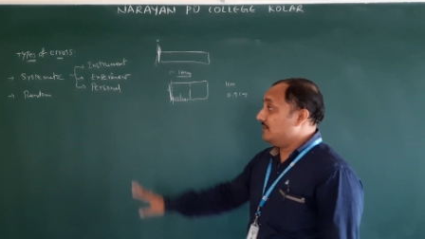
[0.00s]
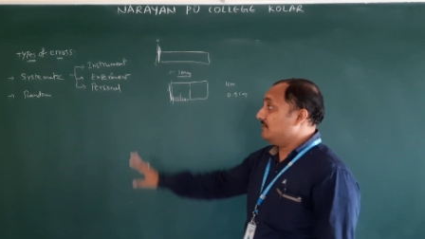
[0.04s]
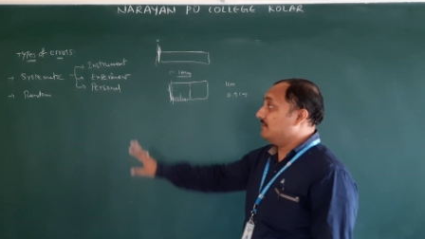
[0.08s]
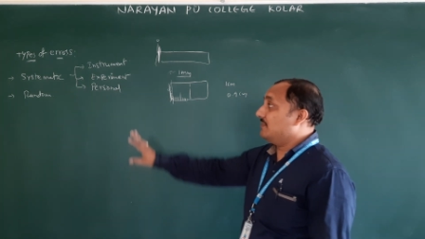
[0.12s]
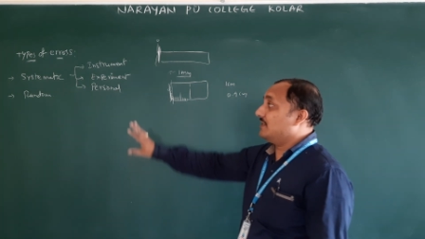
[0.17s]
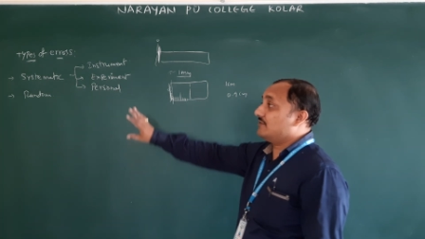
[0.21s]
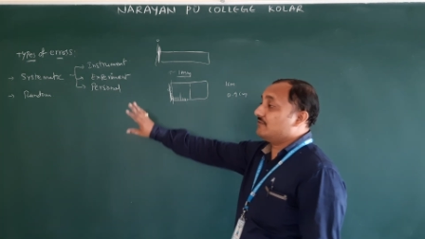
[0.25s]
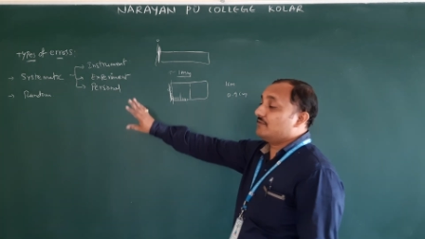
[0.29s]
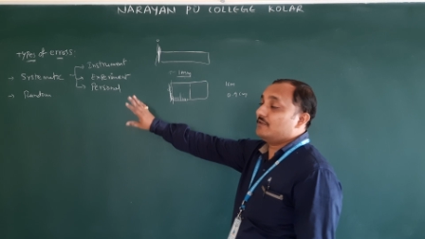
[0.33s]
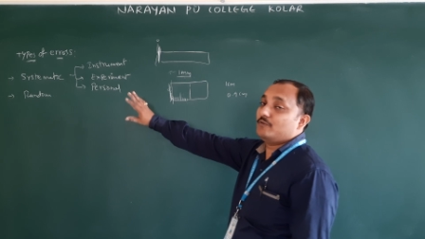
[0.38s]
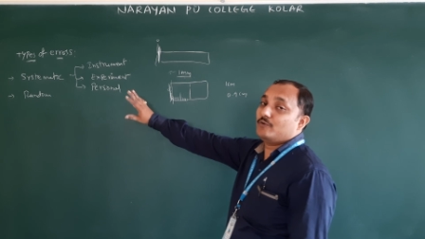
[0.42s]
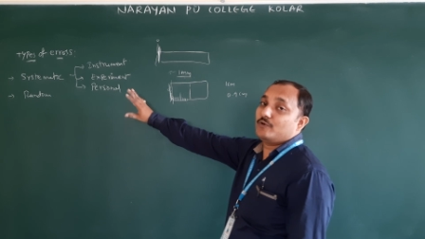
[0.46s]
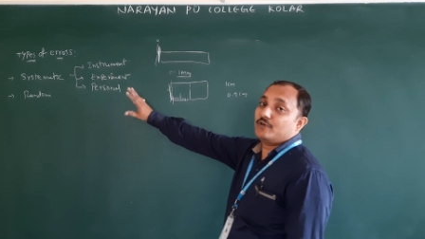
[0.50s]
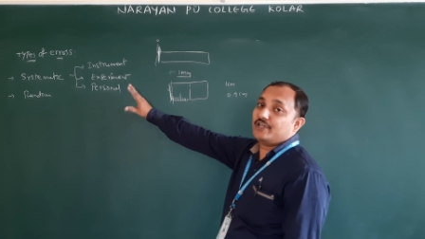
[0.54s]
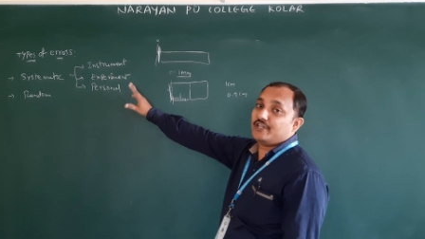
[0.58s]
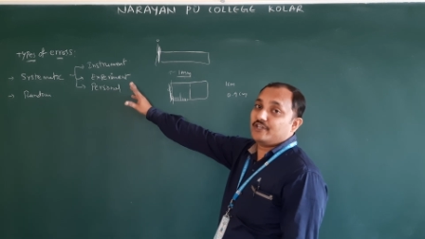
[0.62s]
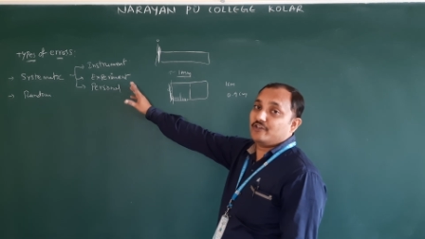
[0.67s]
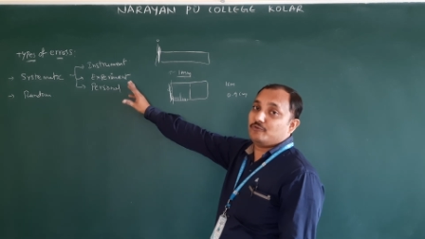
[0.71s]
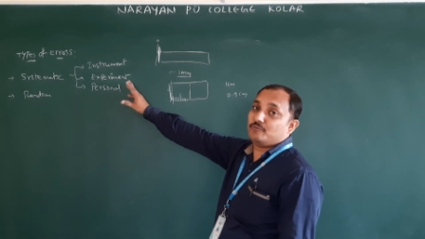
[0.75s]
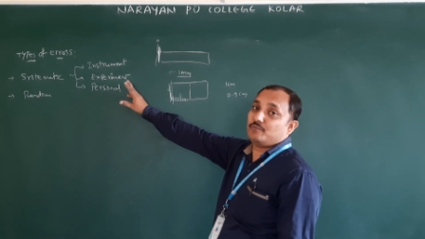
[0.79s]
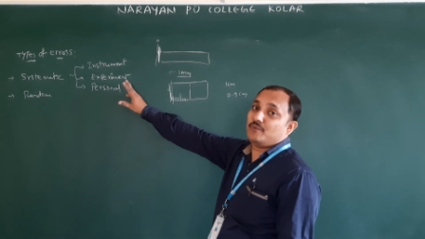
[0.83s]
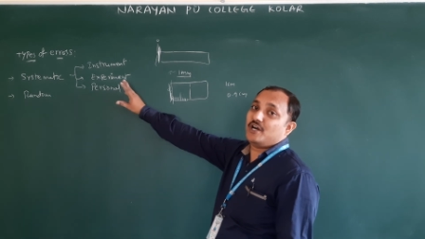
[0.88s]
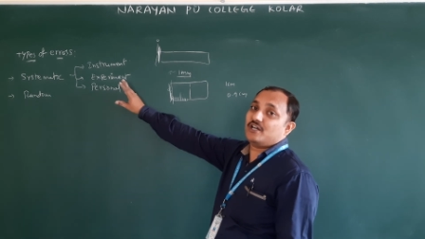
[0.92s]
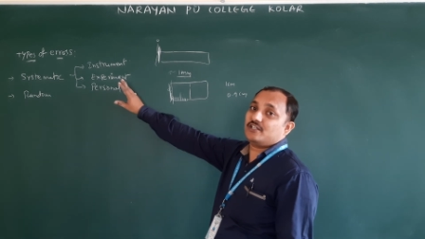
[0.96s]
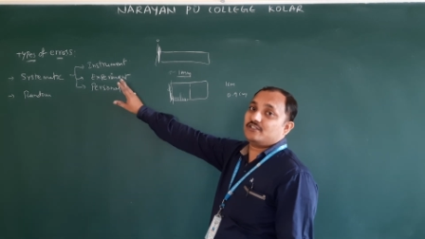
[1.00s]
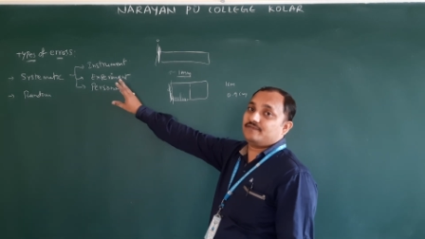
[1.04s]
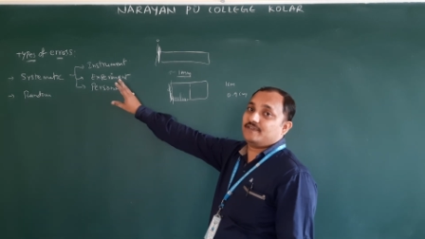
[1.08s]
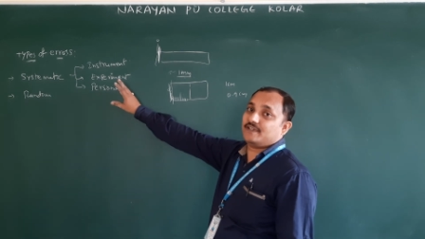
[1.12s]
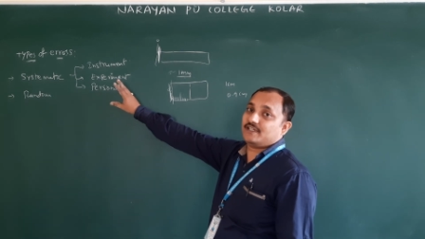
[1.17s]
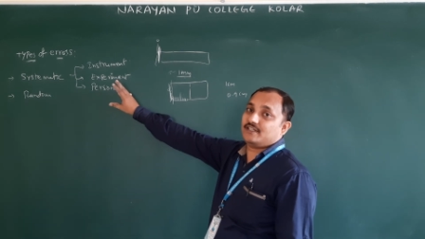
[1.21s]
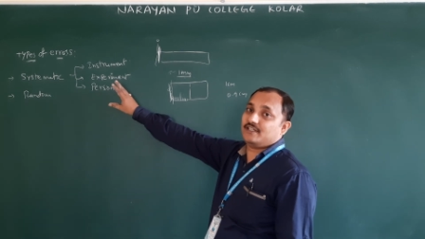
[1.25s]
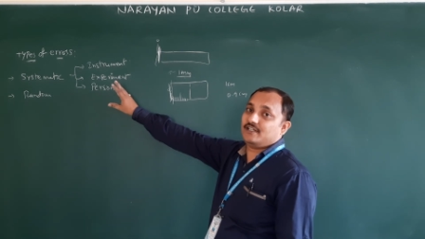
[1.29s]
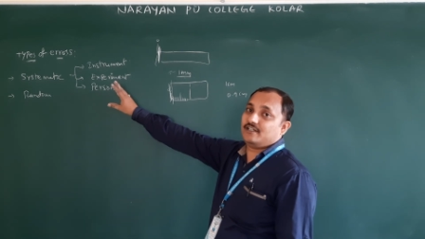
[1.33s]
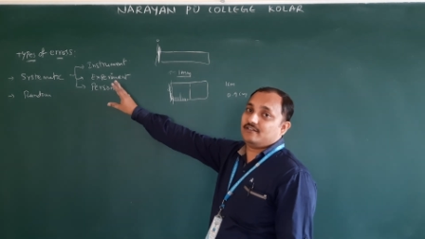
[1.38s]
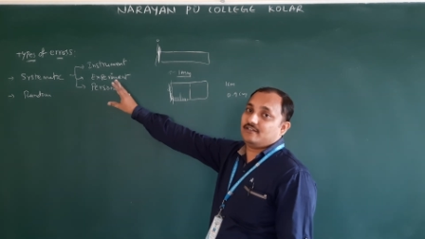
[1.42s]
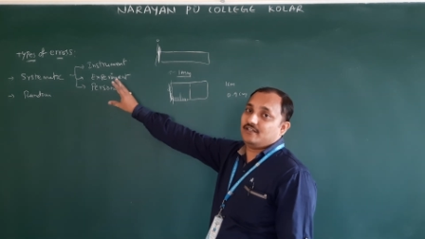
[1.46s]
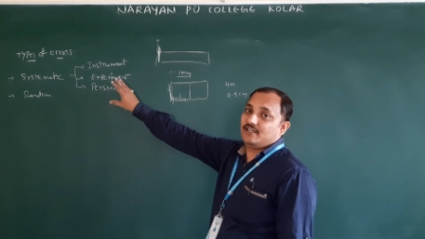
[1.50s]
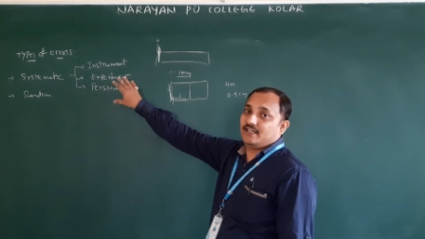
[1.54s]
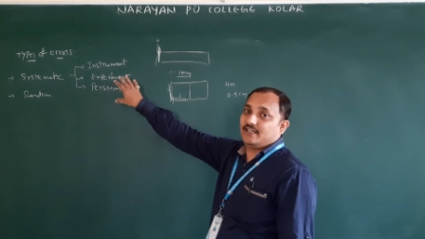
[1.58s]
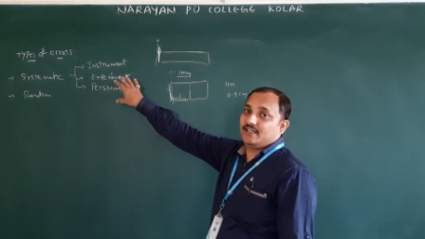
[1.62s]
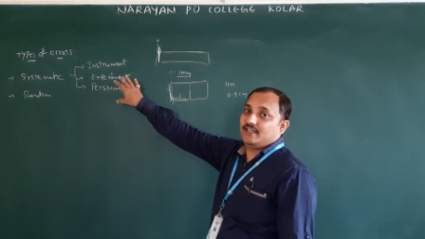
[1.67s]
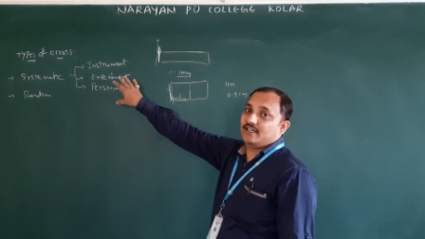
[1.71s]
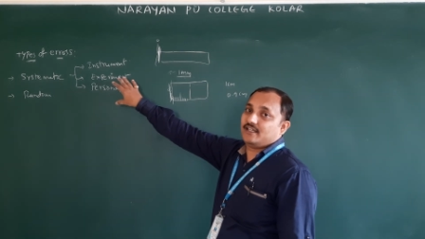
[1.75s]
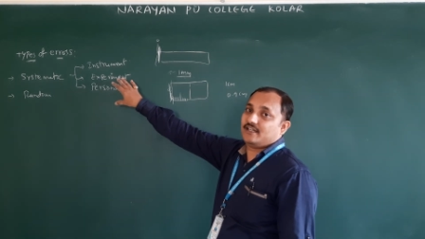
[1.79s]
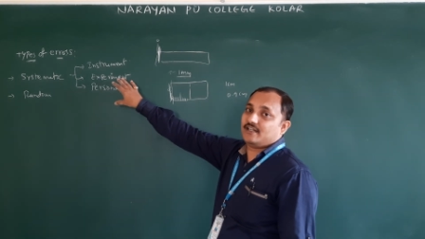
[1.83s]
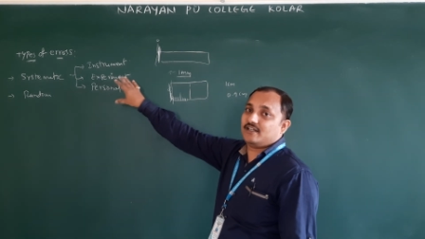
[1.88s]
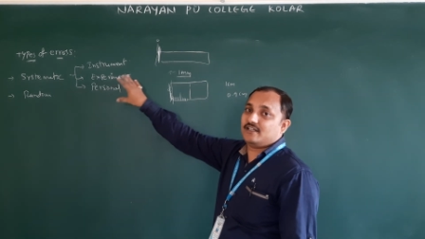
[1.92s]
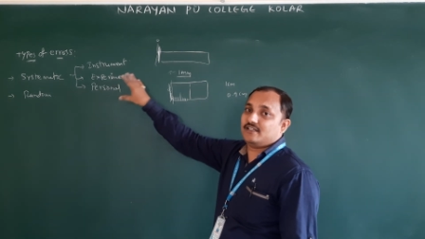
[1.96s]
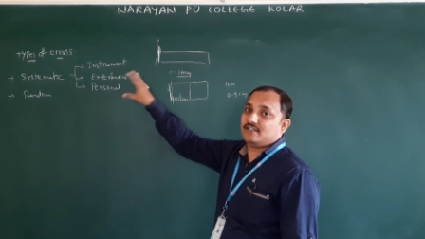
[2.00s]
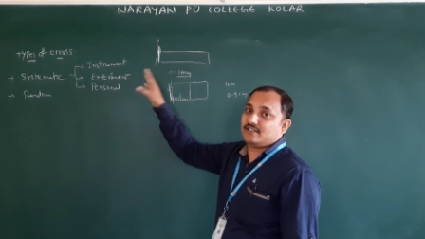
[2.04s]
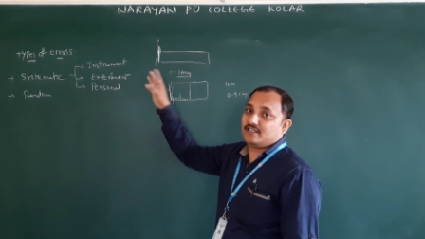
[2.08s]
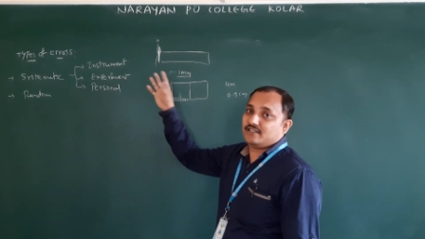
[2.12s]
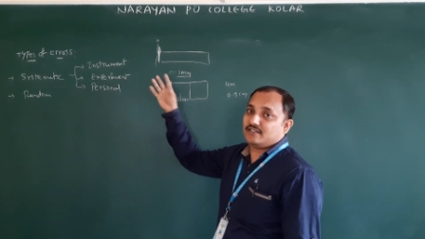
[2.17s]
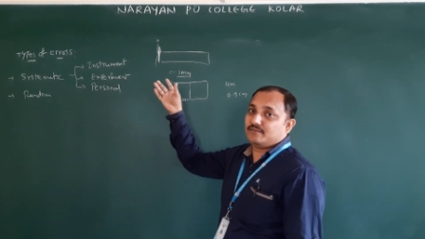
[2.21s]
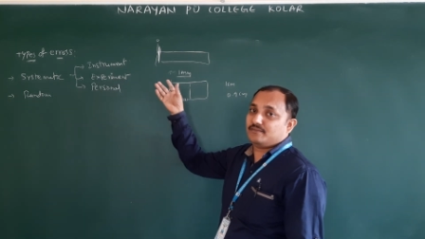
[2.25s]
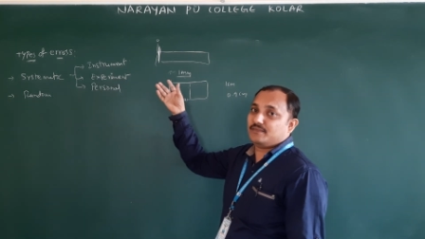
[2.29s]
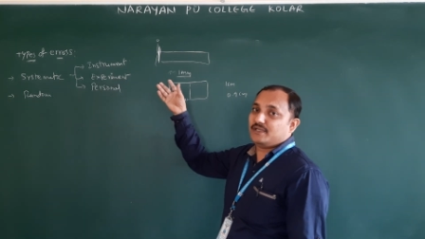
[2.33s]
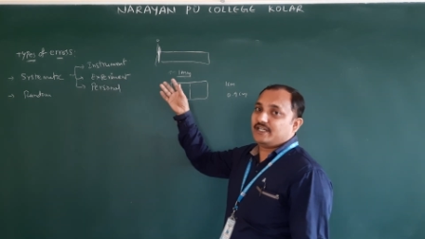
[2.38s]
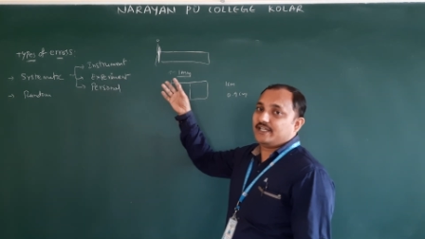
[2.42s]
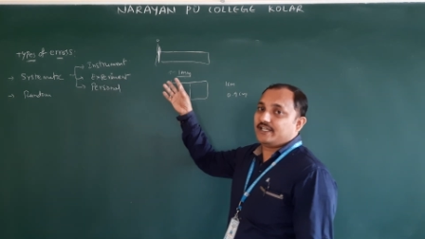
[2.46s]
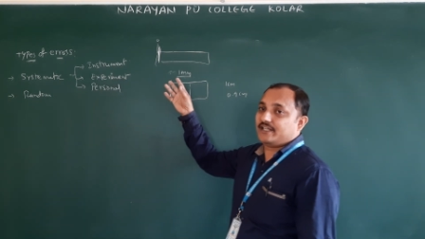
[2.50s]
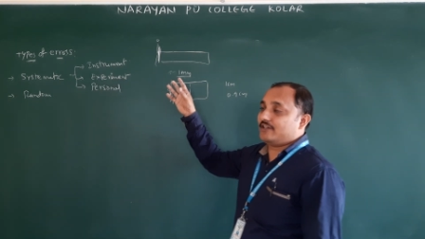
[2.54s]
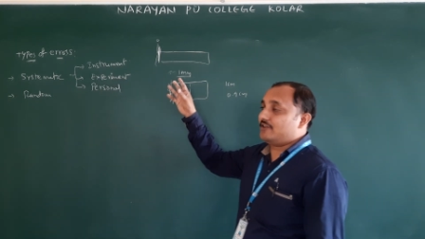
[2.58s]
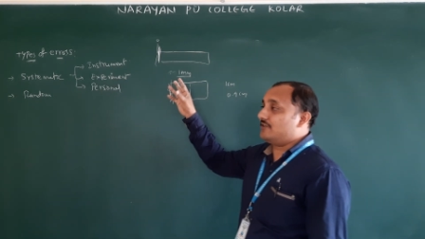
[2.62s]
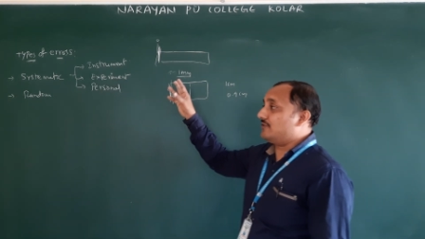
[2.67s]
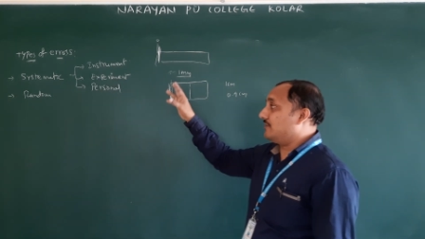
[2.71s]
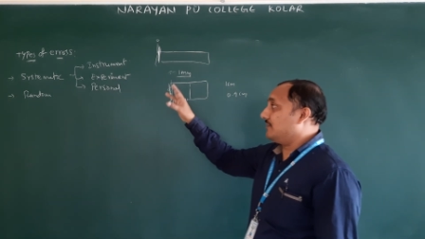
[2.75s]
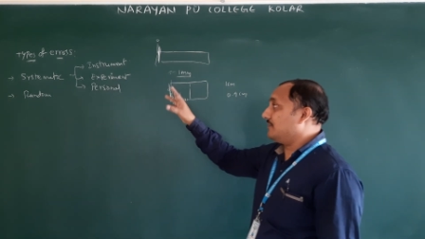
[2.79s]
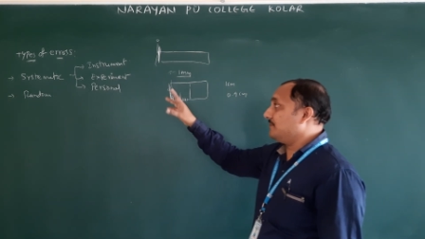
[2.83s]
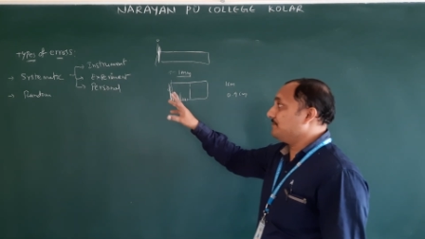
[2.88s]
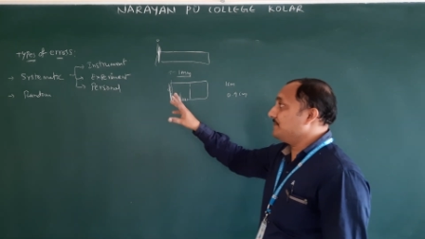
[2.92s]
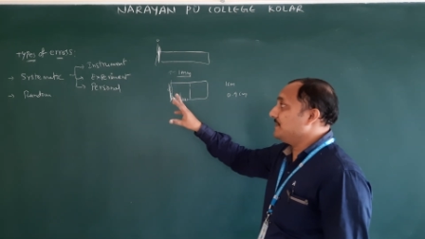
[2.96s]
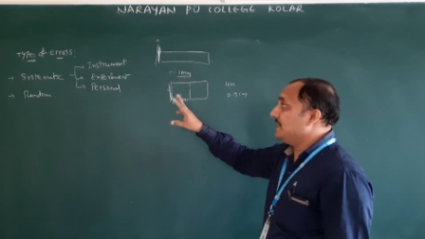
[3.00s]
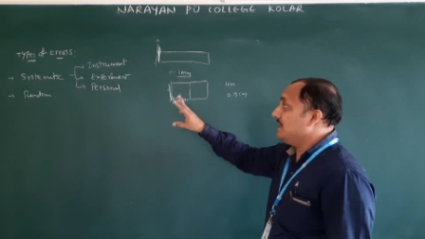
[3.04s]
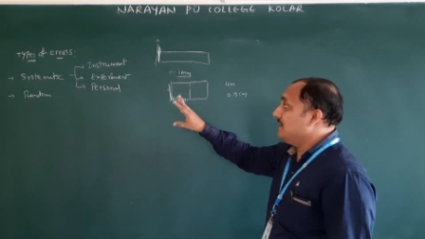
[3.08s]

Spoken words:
But we won't give marks for that. Error is nothing but error.